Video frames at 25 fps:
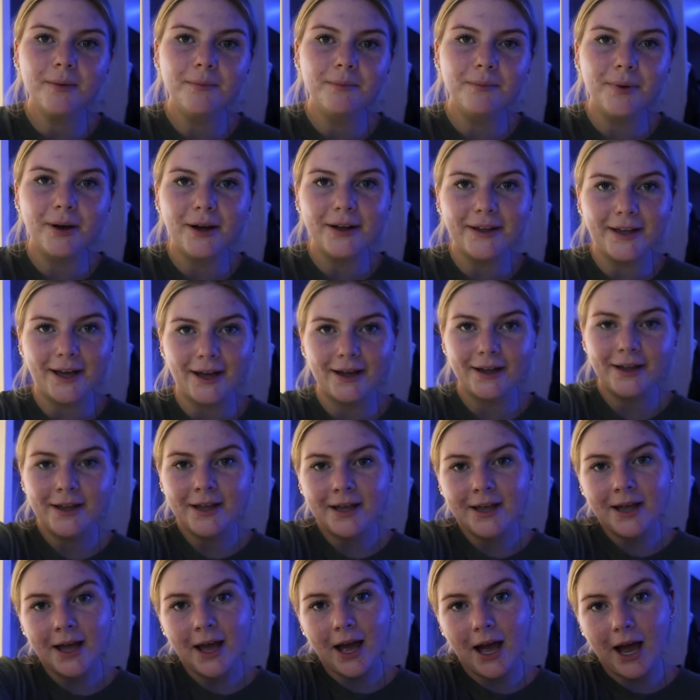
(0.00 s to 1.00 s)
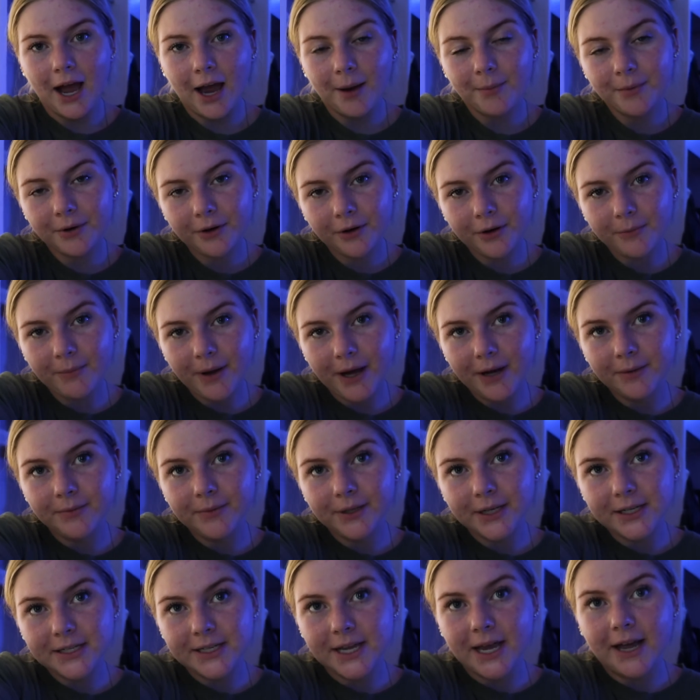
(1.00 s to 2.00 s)
But yeah, I'm gonna go to bed
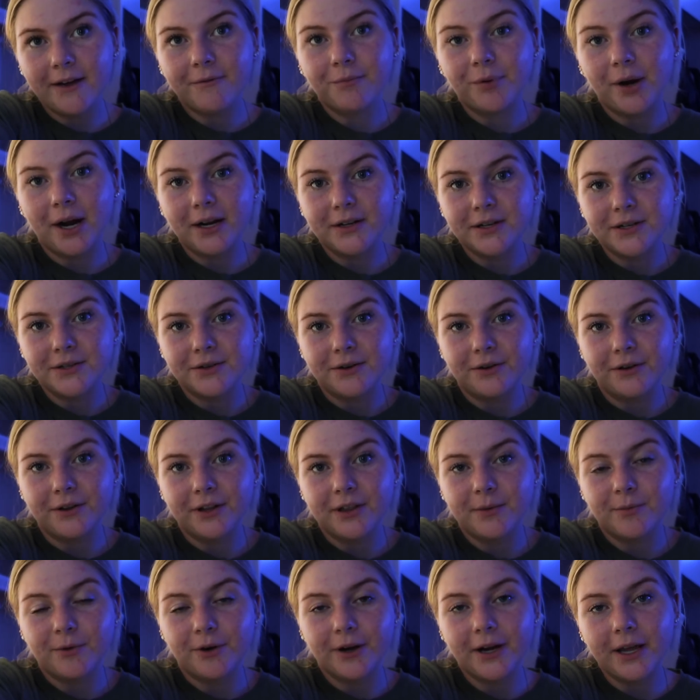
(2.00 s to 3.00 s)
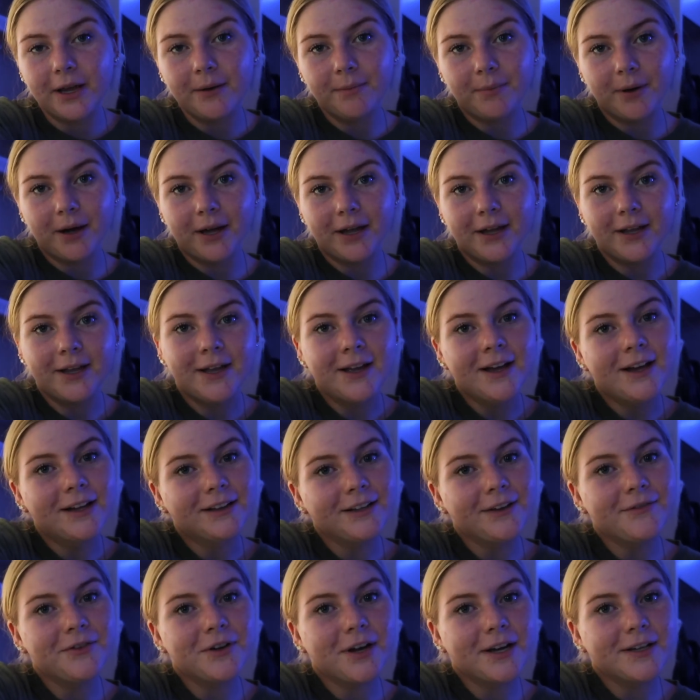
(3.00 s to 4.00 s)
because I have practice early in the morning, but
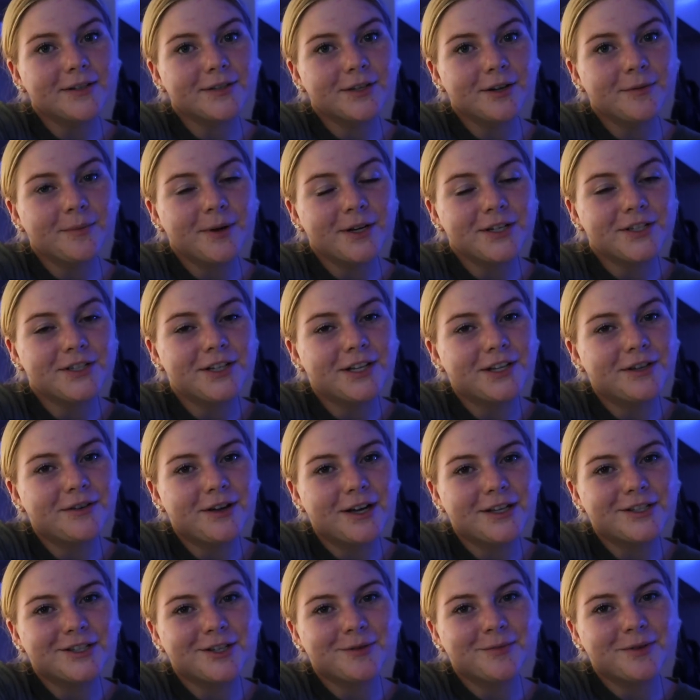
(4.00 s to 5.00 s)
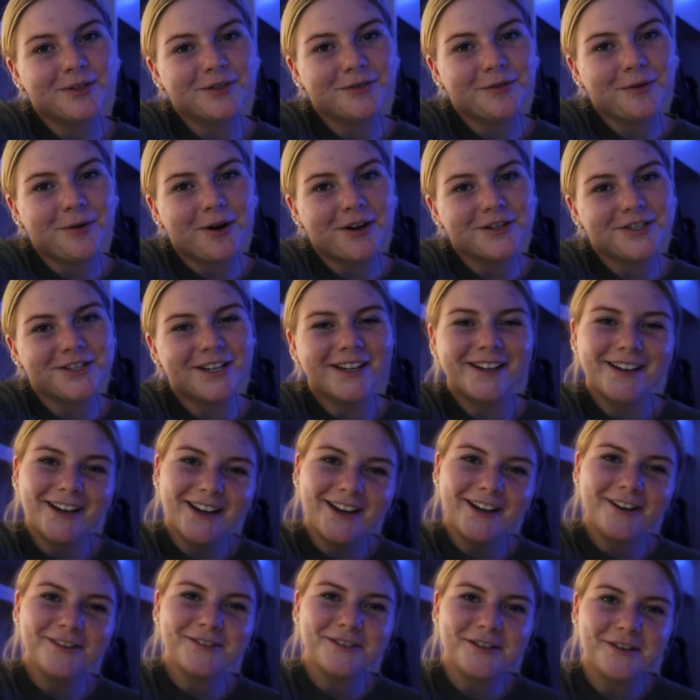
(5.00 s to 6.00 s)
love you guys so much. Thank you guys so much for watching,
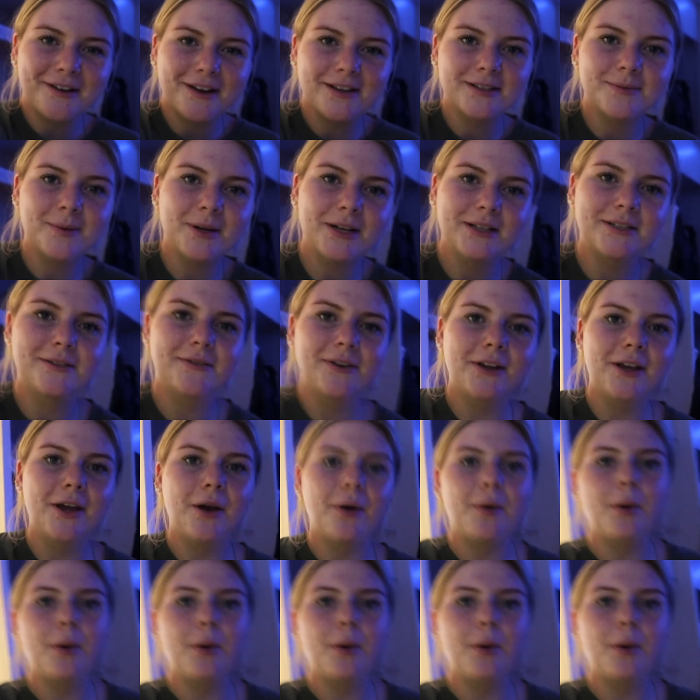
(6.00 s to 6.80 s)
and I'll see you guys in the next video.